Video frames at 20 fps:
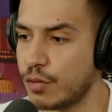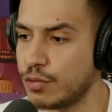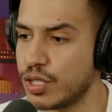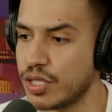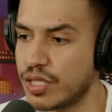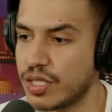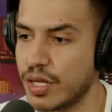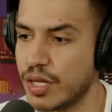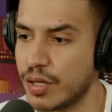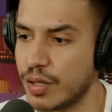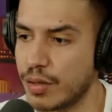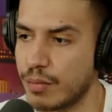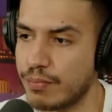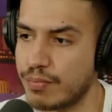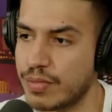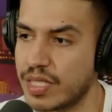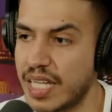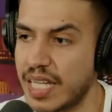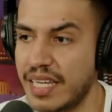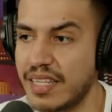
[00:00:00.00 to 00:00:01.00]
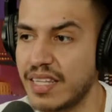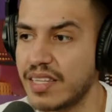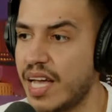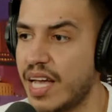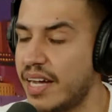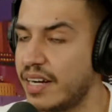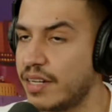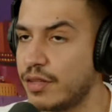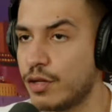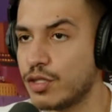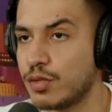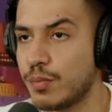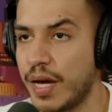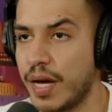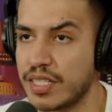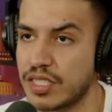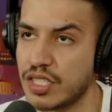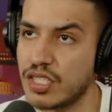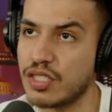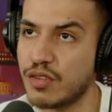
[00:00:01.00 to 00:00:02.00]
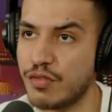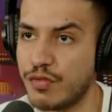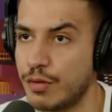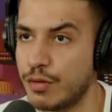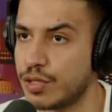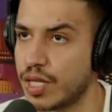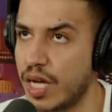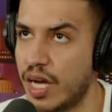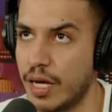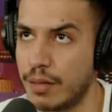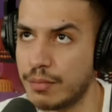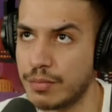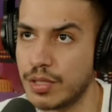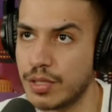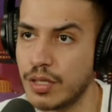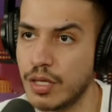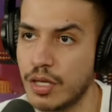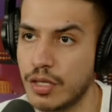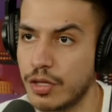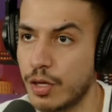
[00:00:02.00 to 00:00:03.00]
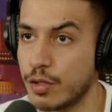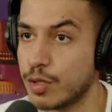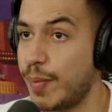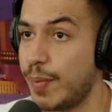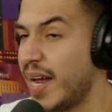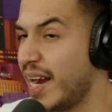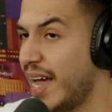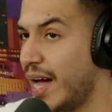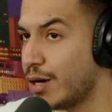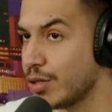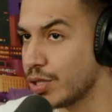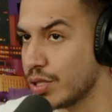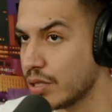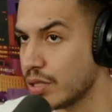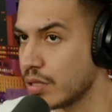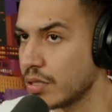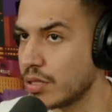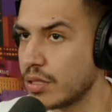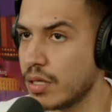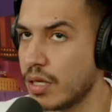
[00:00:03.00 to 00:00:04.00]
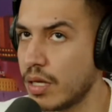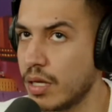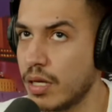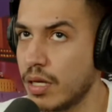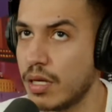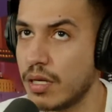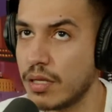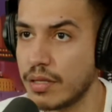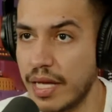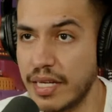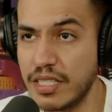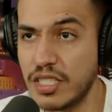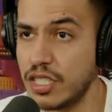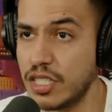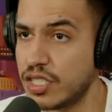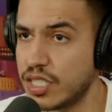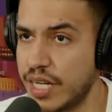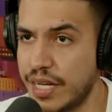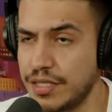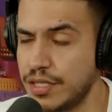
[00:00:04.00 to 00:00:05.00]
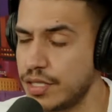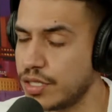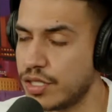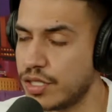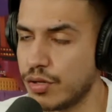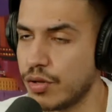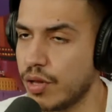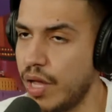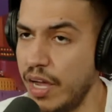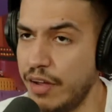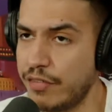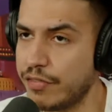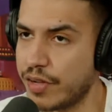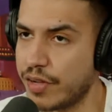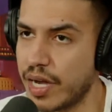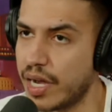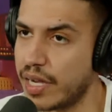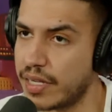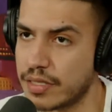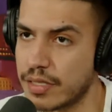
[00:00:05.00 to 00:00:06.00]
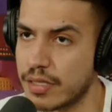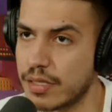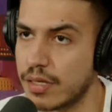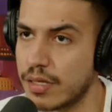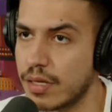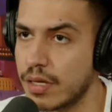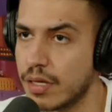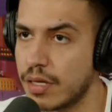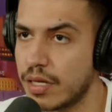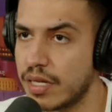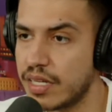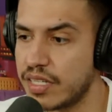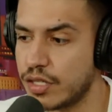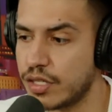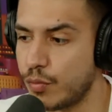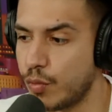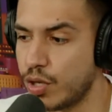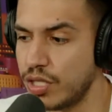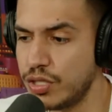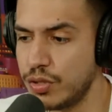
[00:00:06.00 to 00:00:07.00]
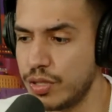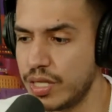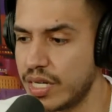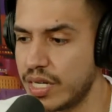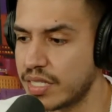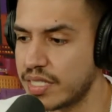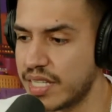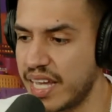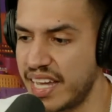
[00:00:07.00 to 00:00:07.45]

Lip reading: just to stay the night in those mansions a few times, those penthouses, that shit changes your life, guys. Once you get a